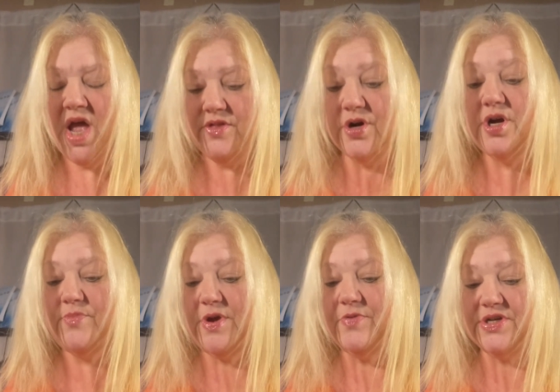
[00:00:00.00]
They're going to
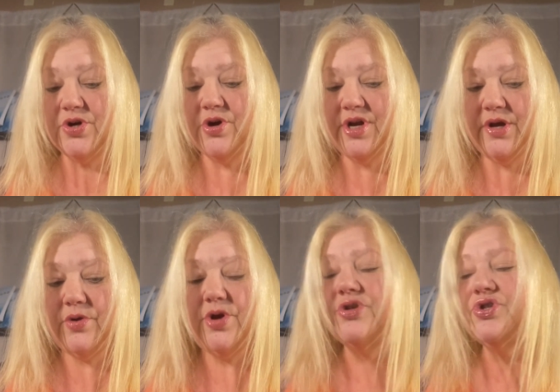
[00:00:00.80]
be
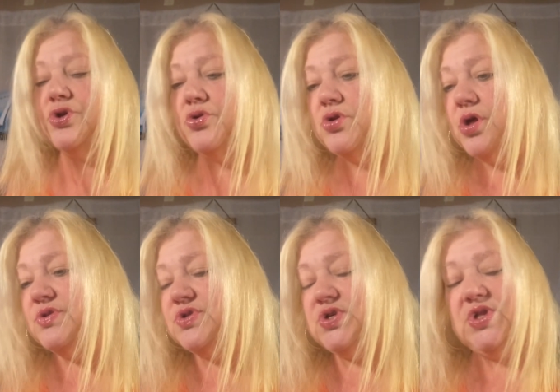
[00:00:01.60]
returning. You're so
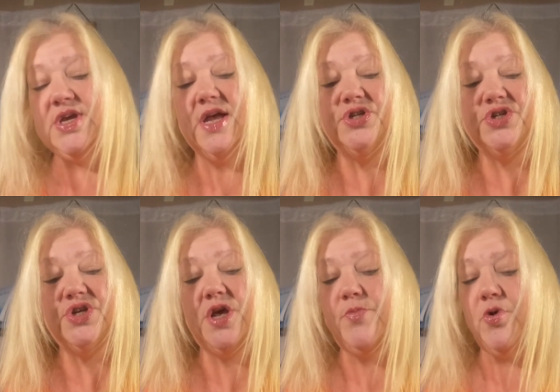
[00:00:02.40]
close to the end. Just
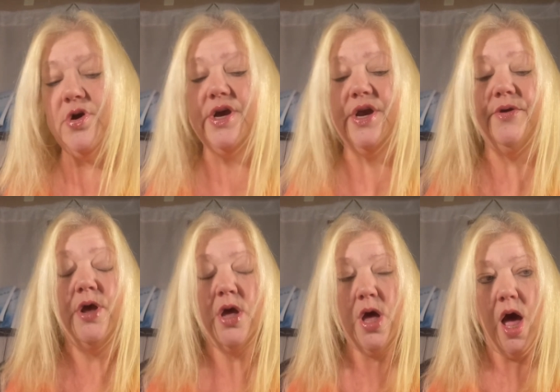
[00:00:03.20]
keep working
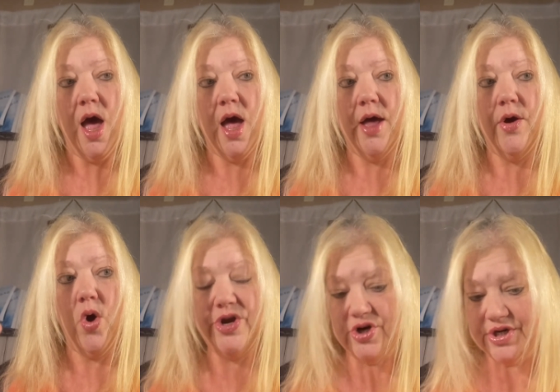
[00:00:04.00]
uh,
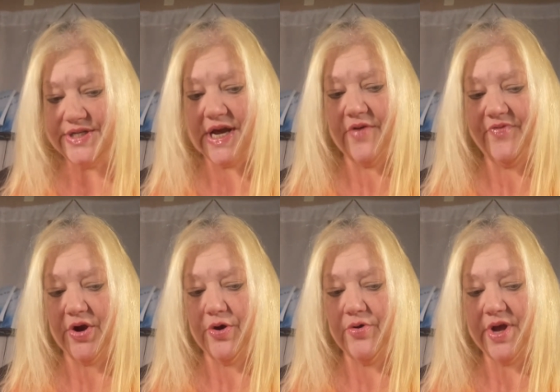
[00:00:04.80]
on yourself
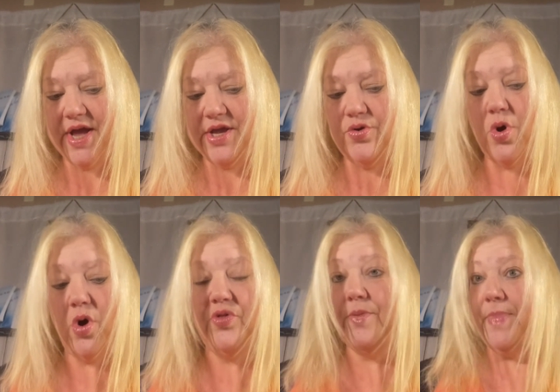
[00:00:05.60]
here, okay? You
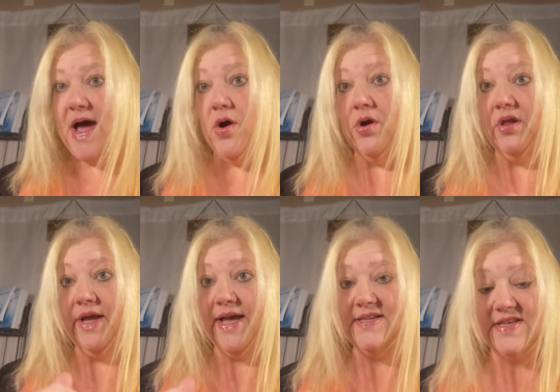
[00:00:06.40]
hold the power,
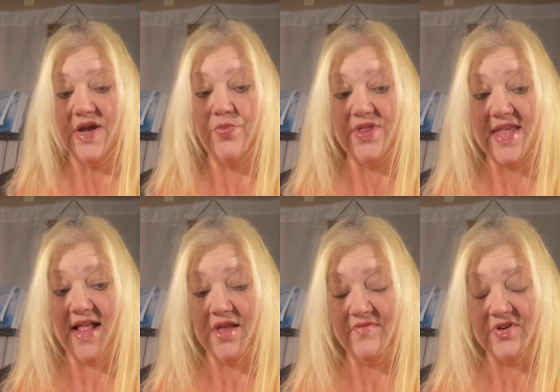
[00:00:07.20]
like I said, with
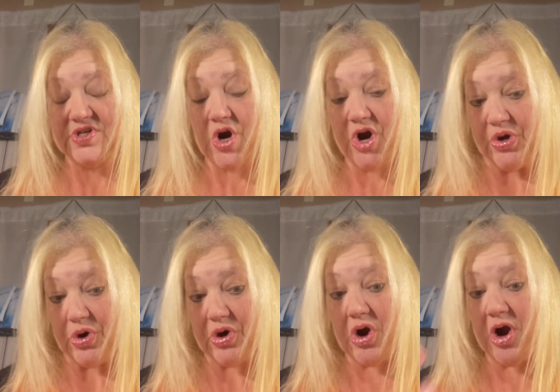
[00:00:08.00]
that lover's card,
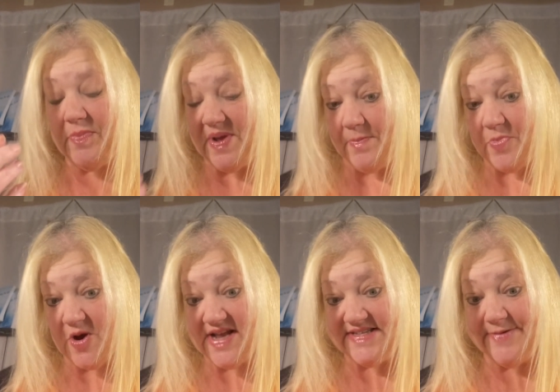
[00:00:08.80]
your card being
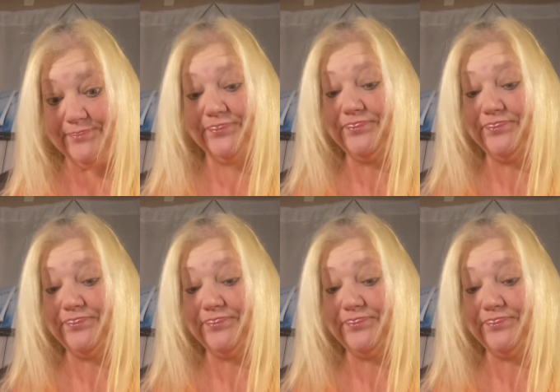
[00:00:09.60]
present.